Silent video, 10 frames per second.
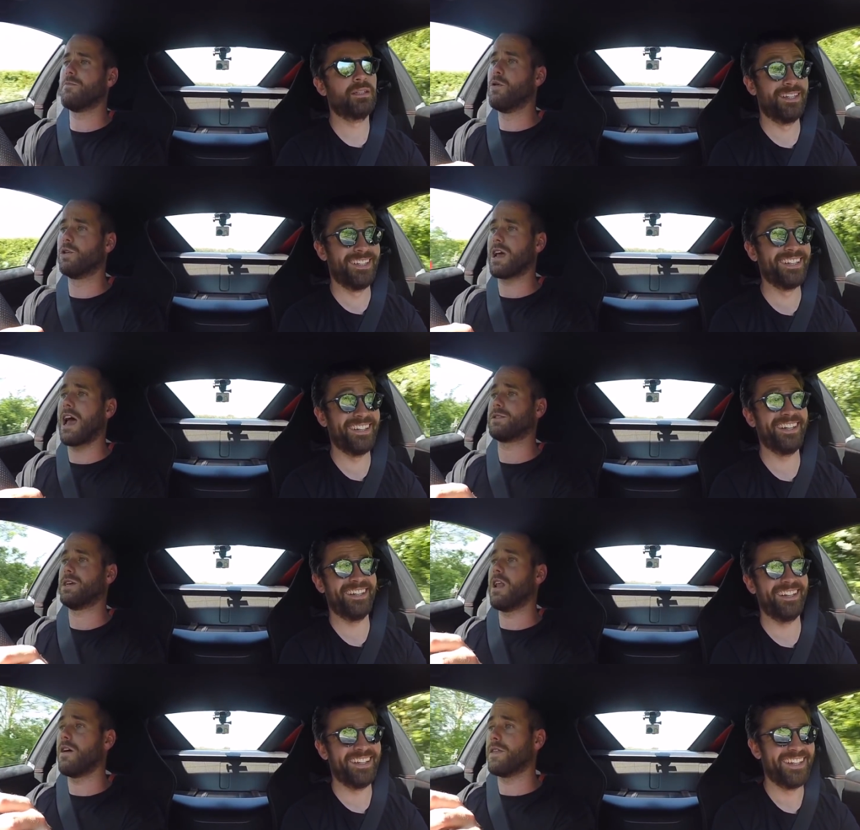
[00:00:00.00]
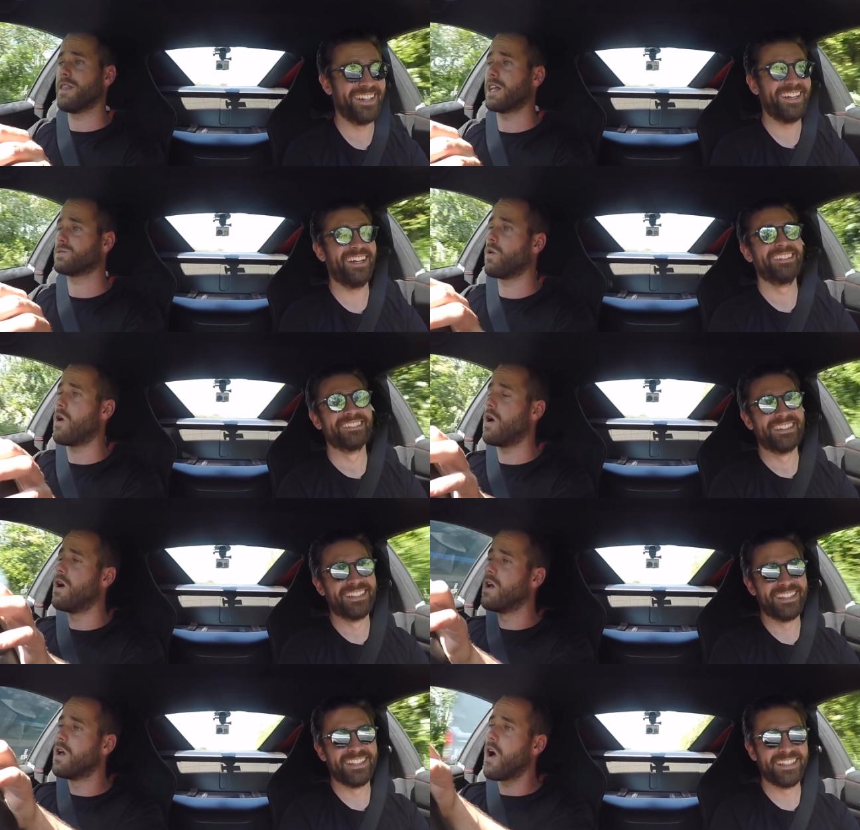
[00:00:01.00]
Speaker 1: Porsche I absolutely love, and that's what.
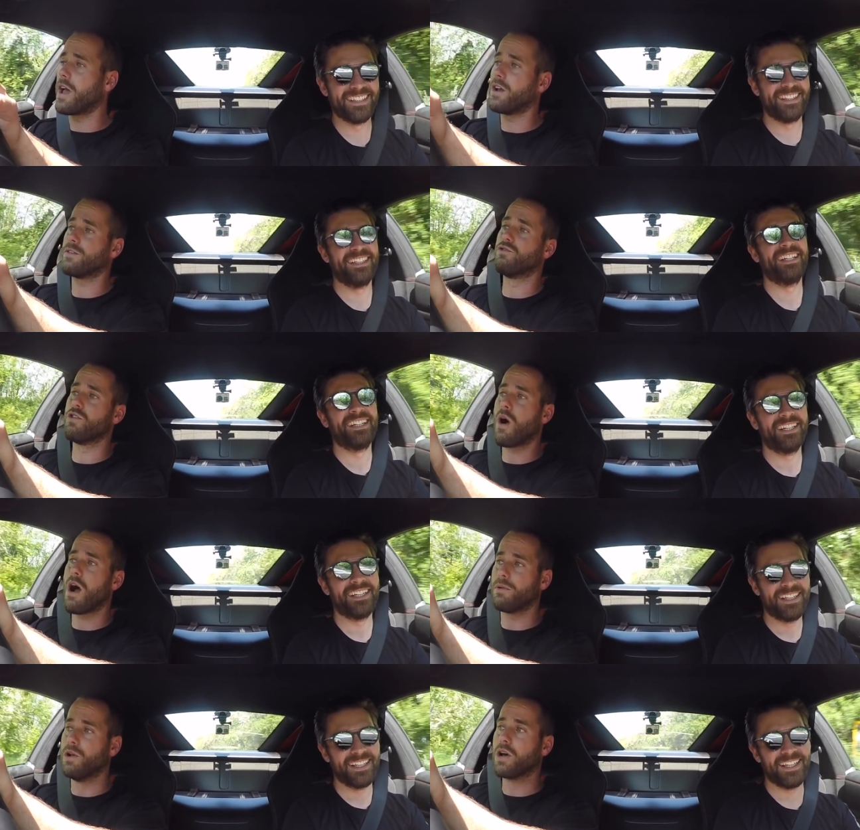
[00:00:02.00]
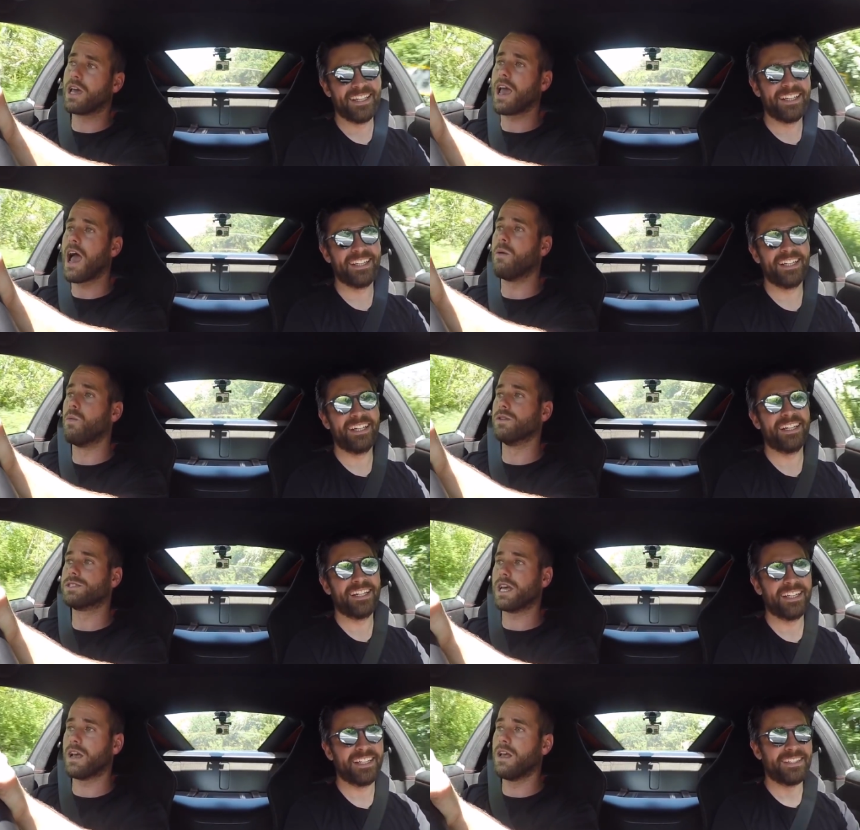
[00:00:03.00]
I kind of grew up looking at and
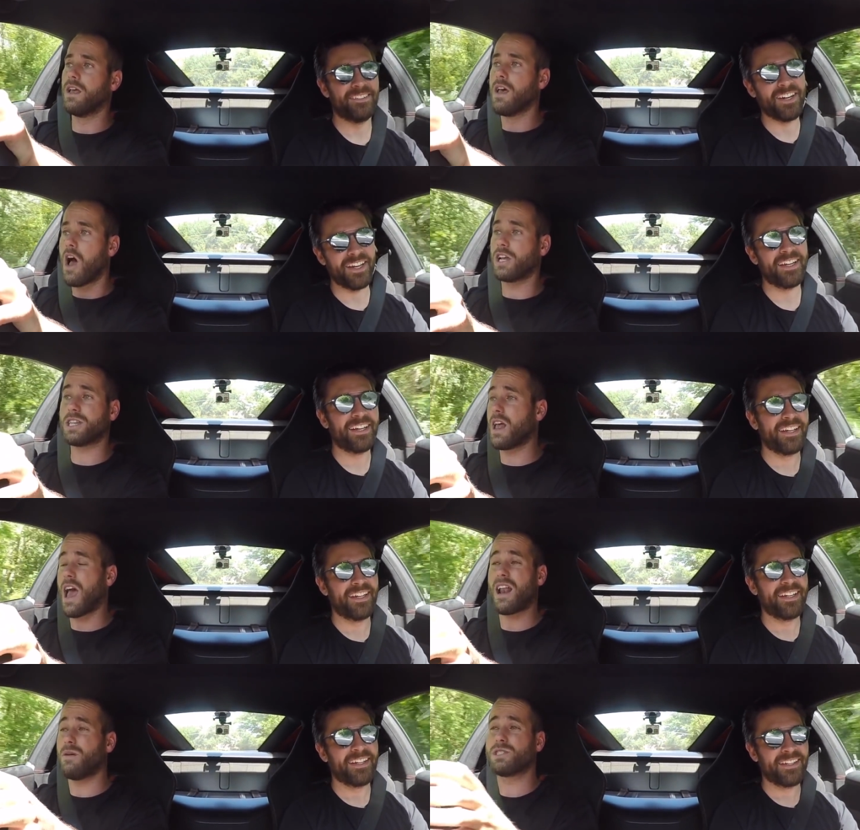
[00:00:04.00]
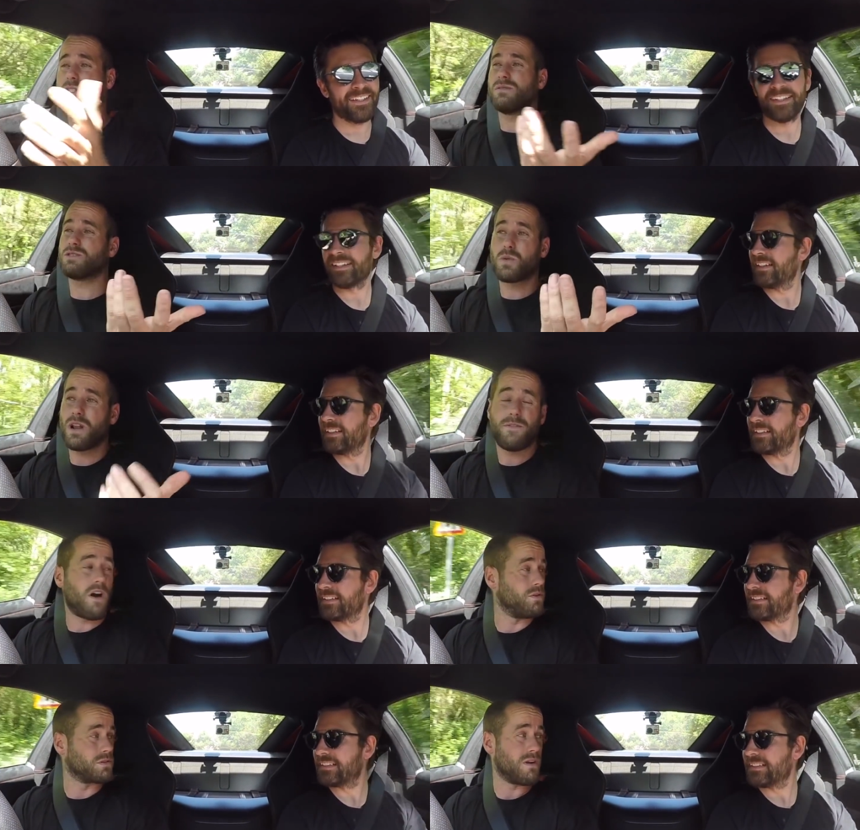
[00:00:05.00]
wanting. Right. I think it was, it was
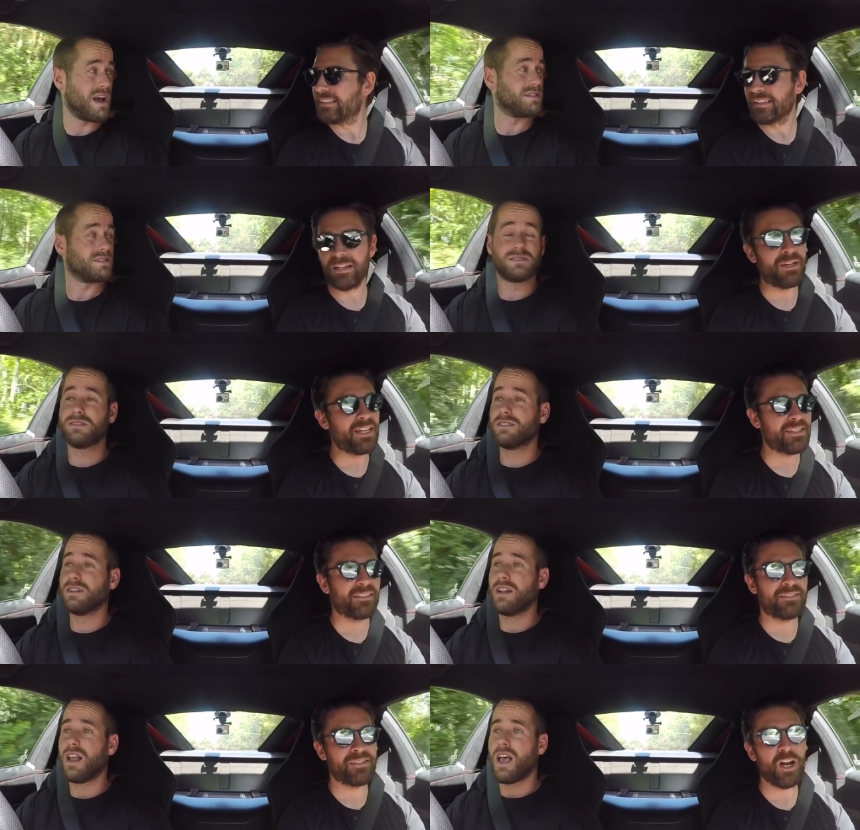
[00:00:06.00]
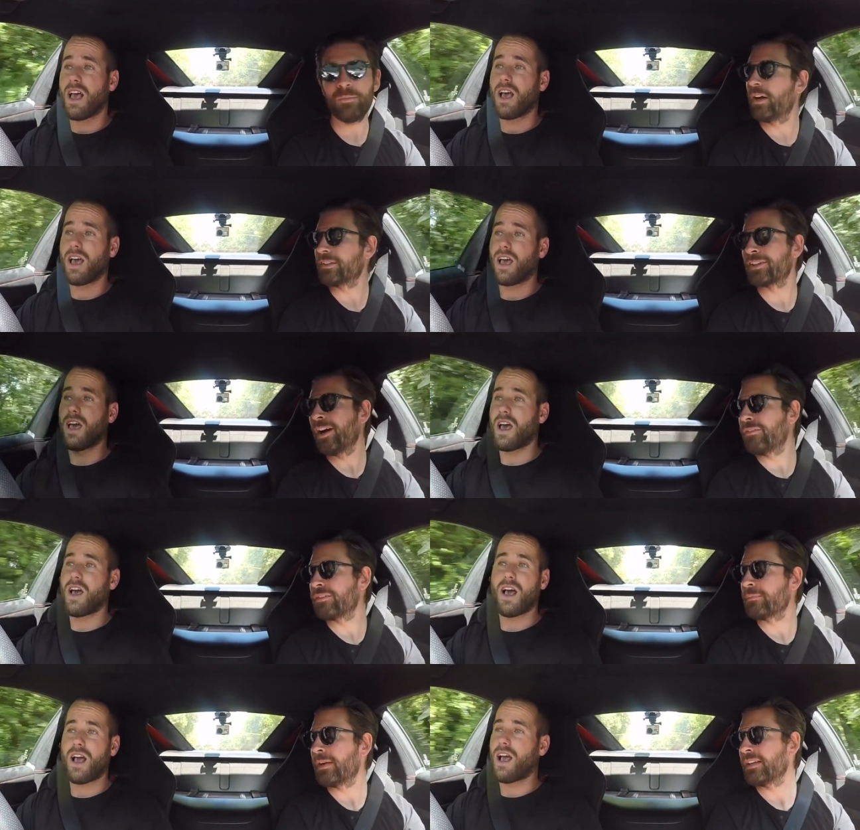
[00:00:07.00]
25 odd
Speaker 2: grand. Amazing. So much car
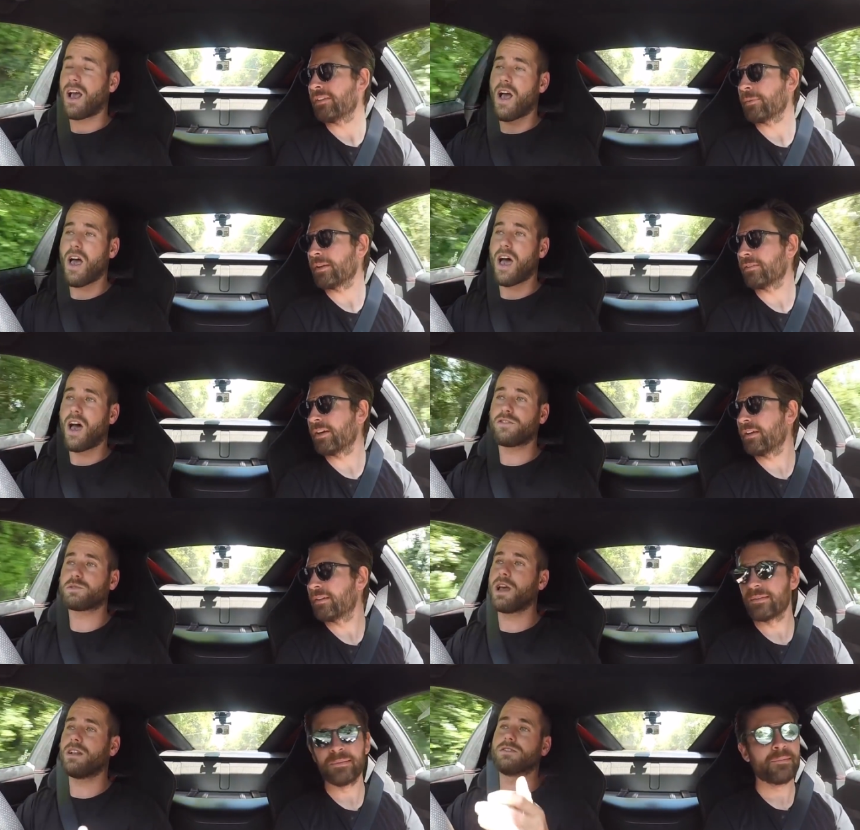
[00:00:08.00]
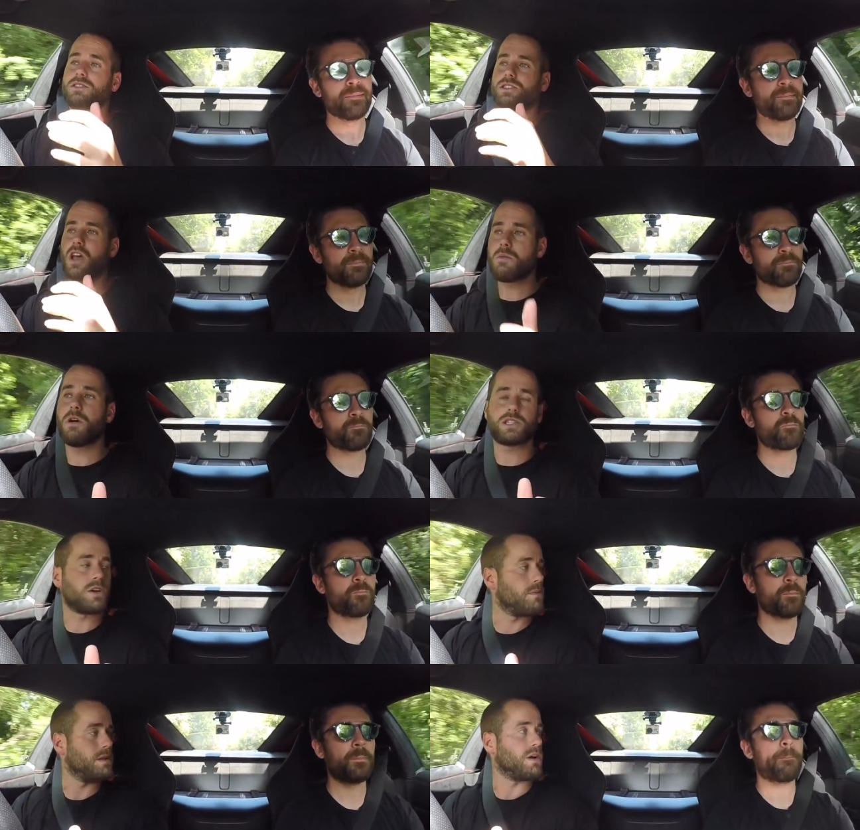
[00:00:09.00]
for the money as well, right?
Speaker 1: I've spent so much
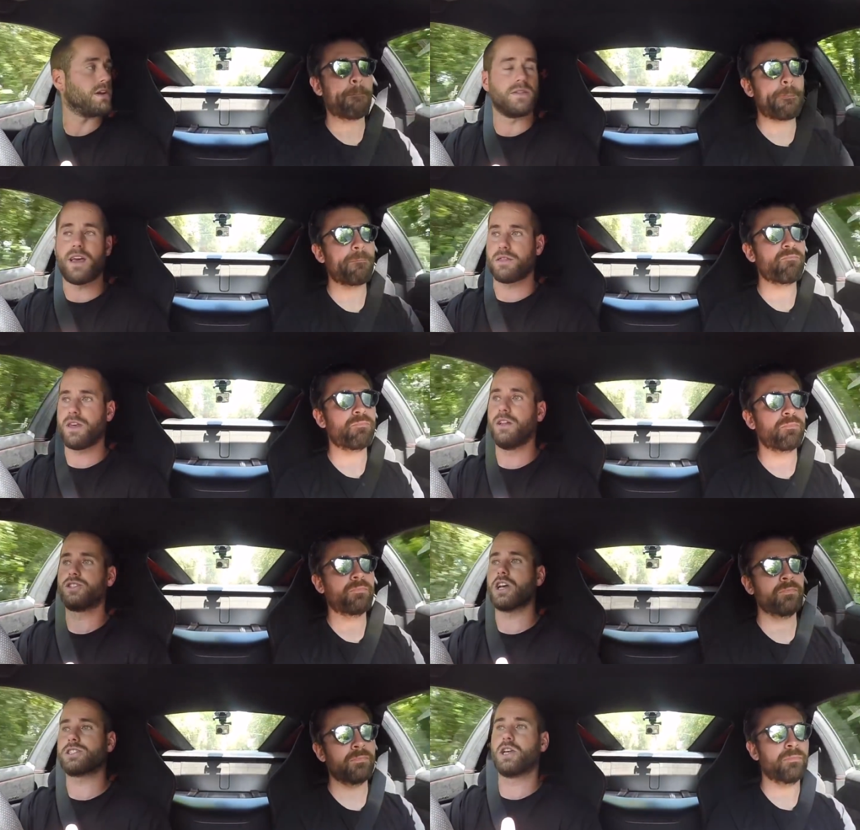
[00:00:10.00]
time and money on that thing, just